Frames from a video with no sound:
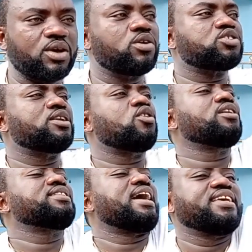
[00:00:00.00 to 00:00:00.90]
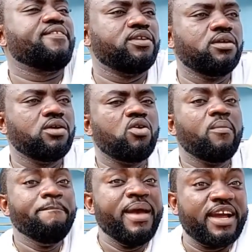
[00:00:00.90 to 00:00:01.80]
There was an order given,
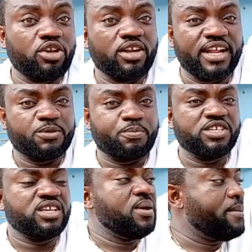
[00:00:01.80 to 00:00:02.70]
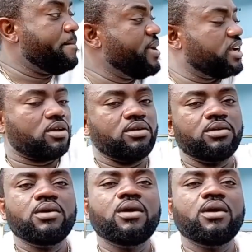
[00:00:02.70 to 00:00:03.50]
make sure there is peace, make sure.